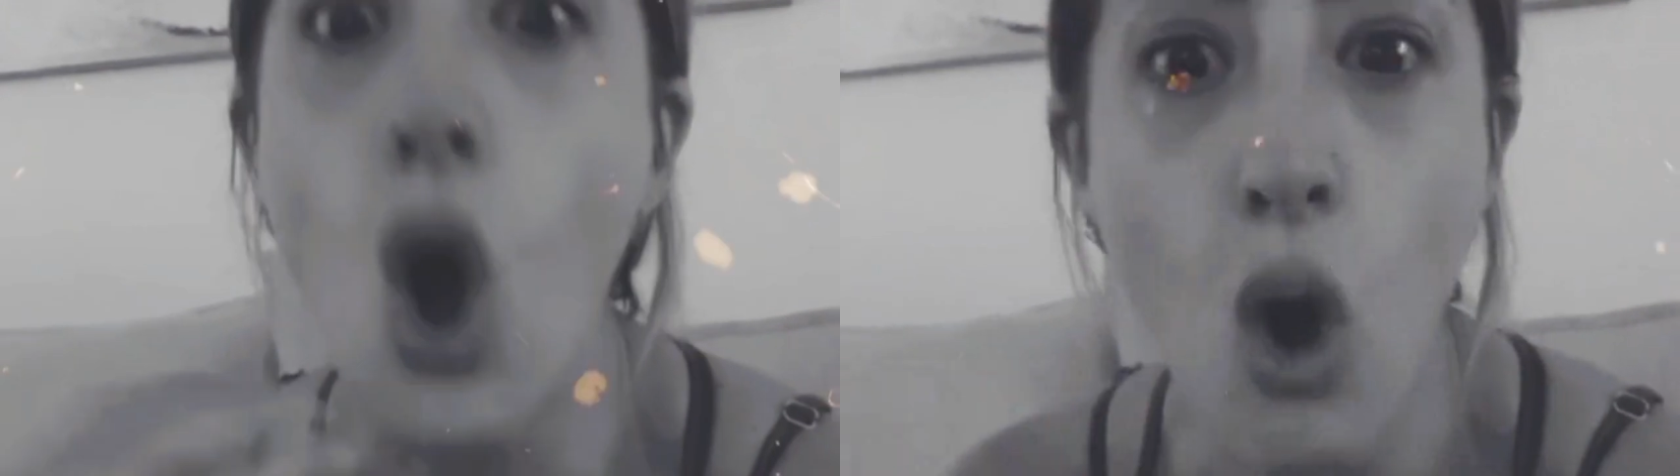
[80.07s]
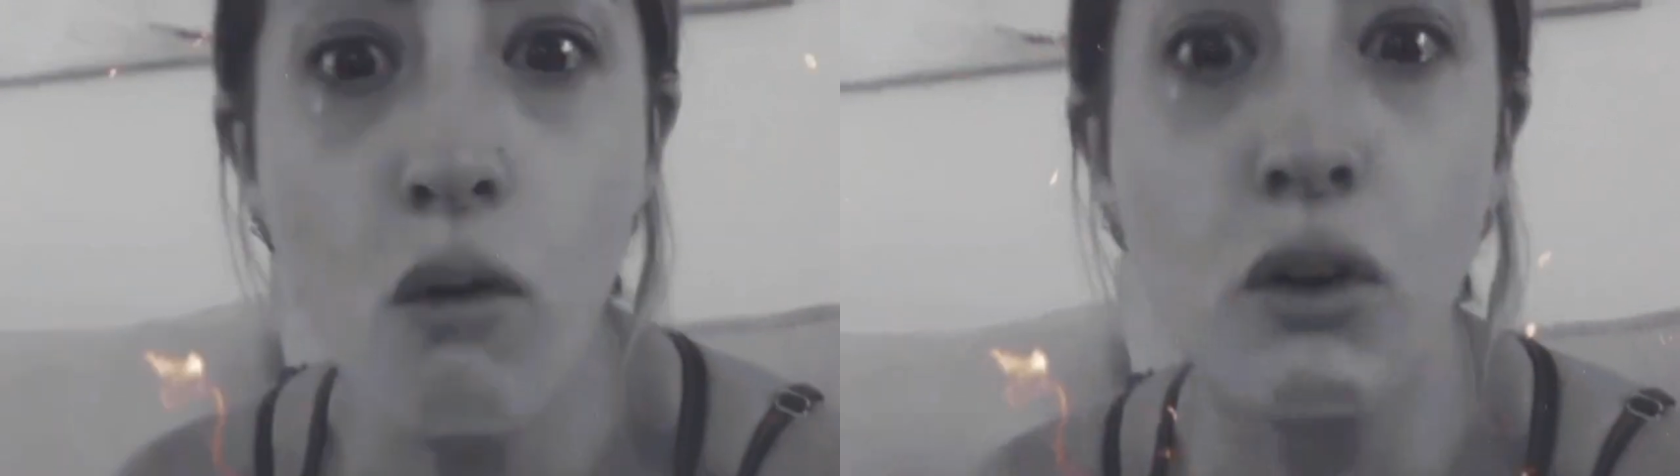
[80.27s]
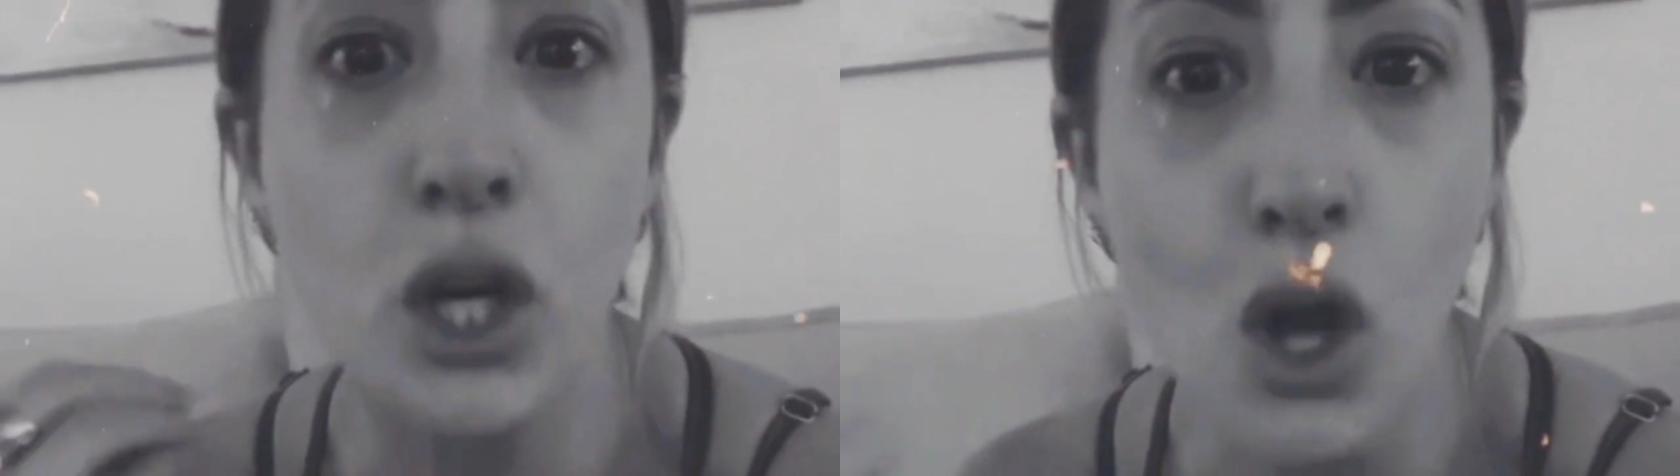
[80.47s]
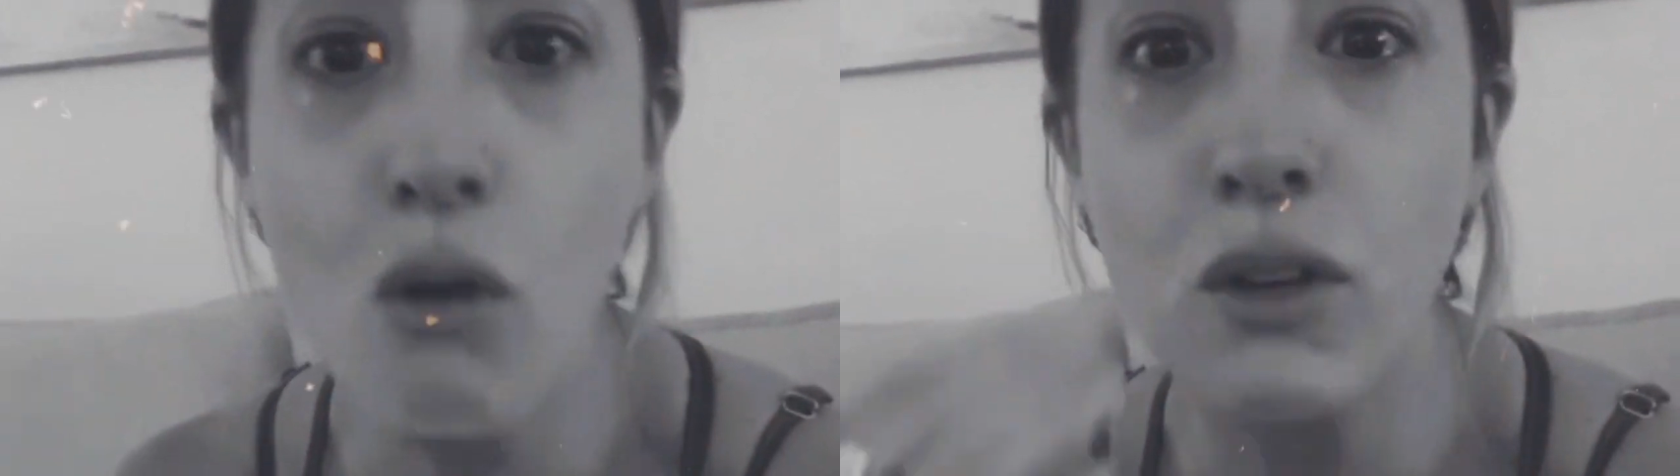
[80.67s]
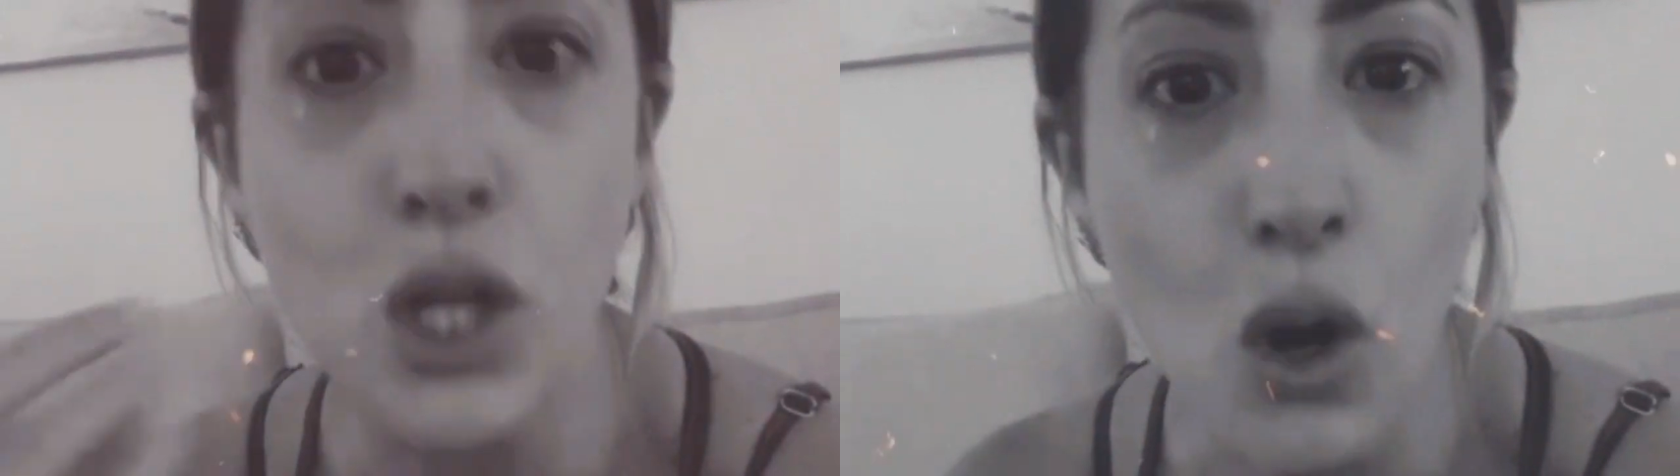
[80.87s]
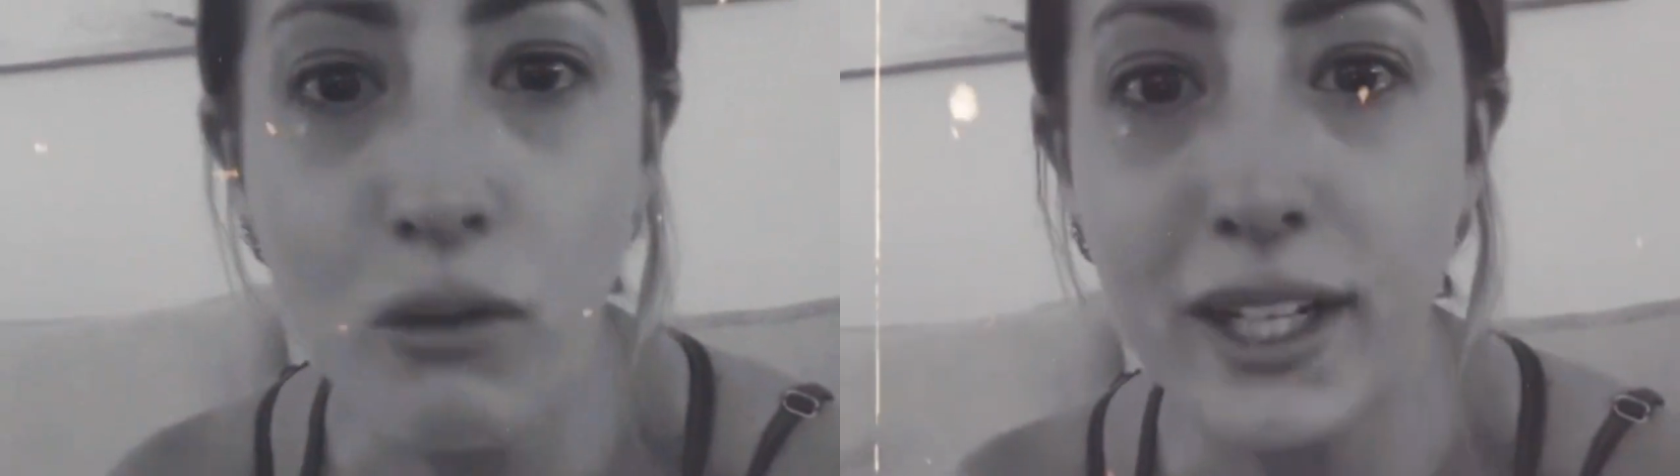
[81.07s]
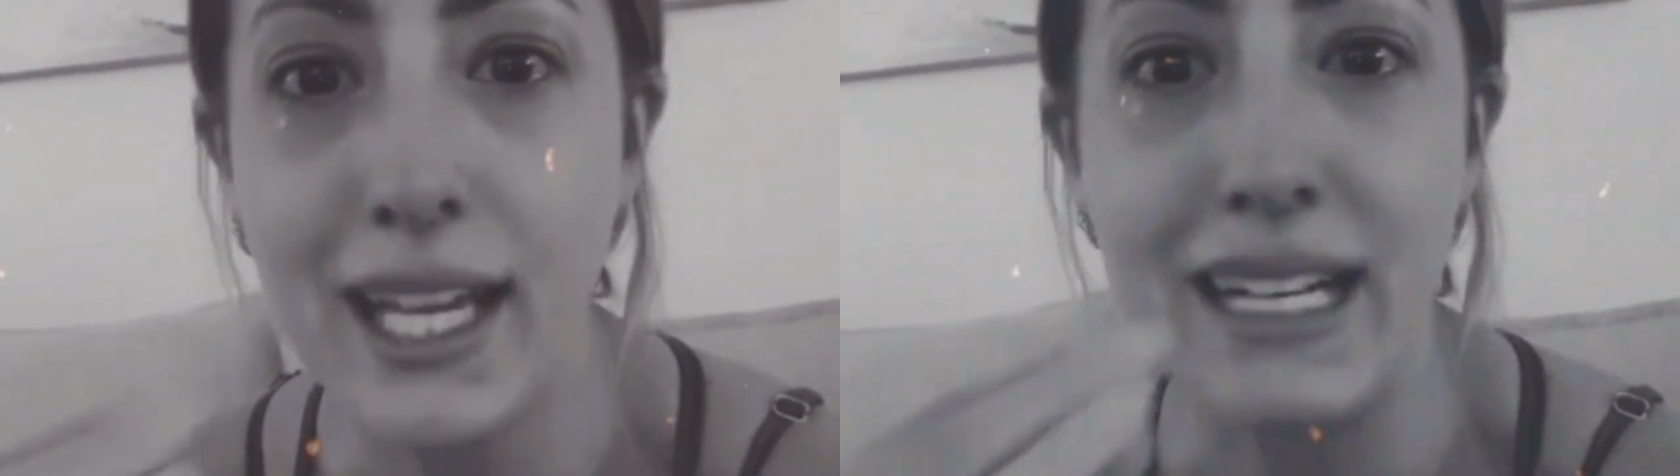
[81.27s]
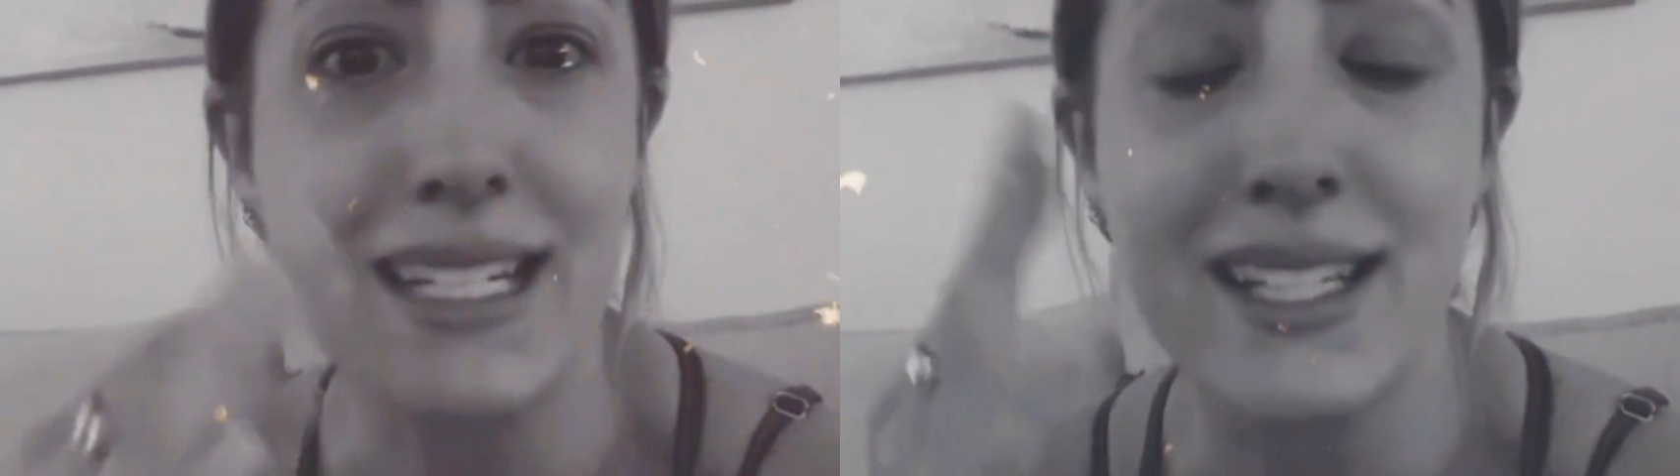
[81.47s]
over and over and over
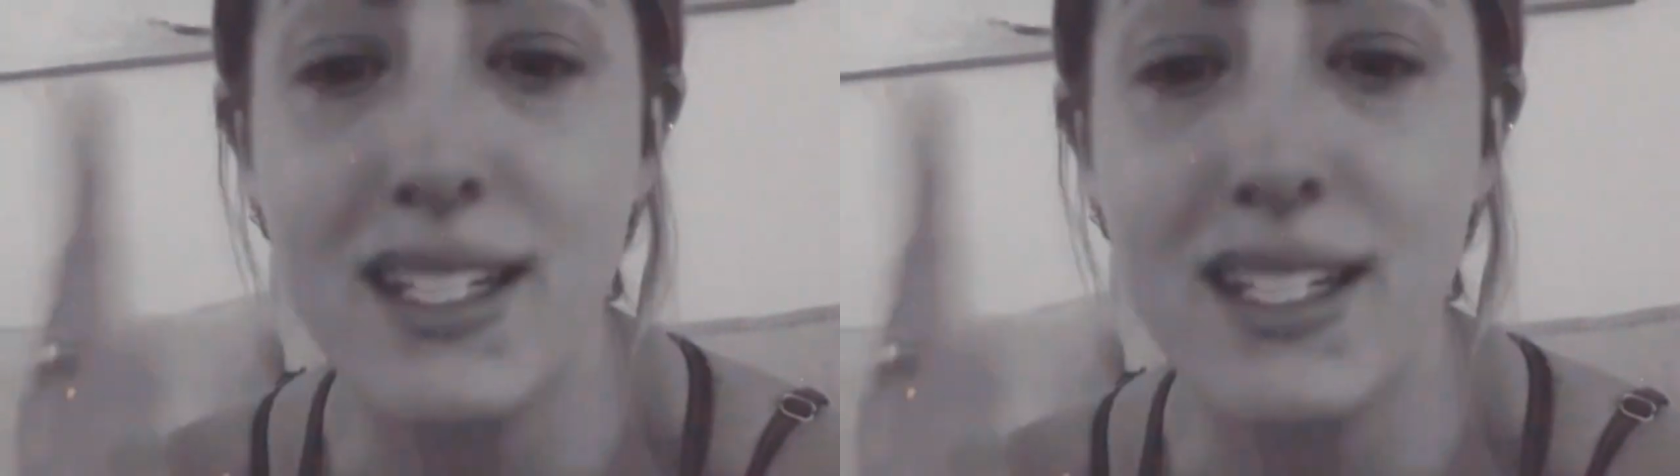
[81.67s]
again and it's